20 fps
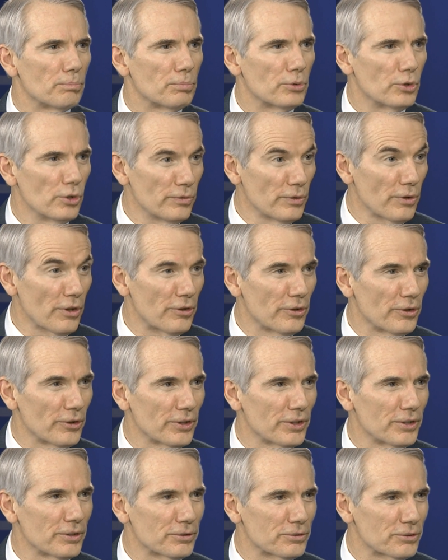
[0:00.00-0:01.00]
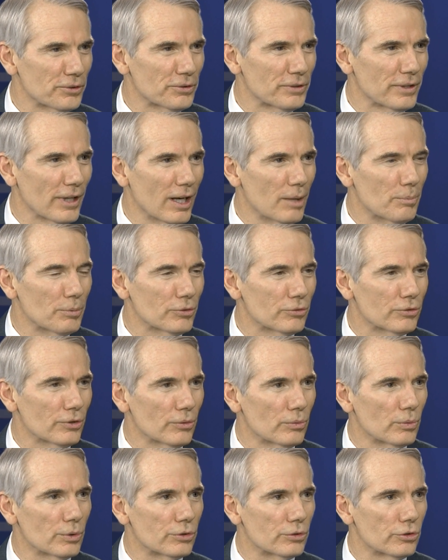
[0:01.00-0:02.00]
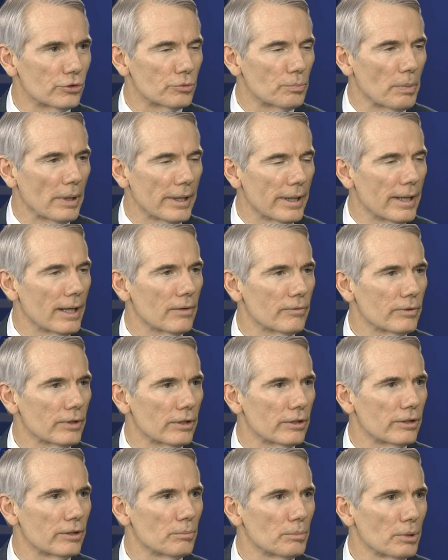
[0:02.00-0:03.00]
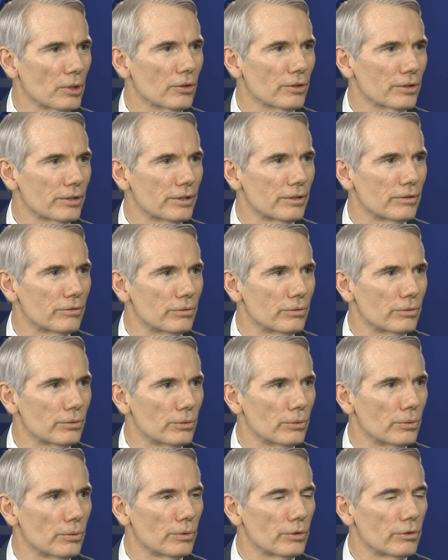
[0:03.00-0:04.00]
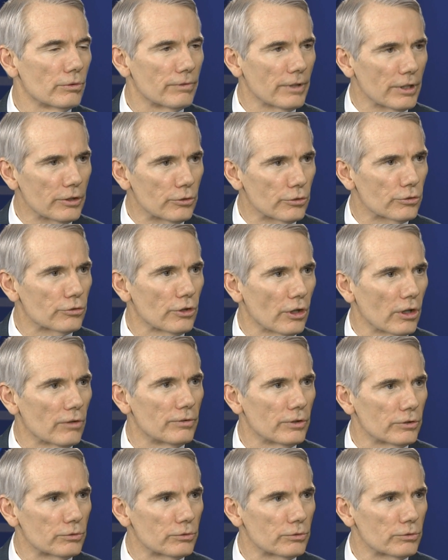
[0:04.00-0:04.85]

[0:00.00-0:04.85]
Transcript: proven theory is just the opposite, which is by having the ability to defend yourself,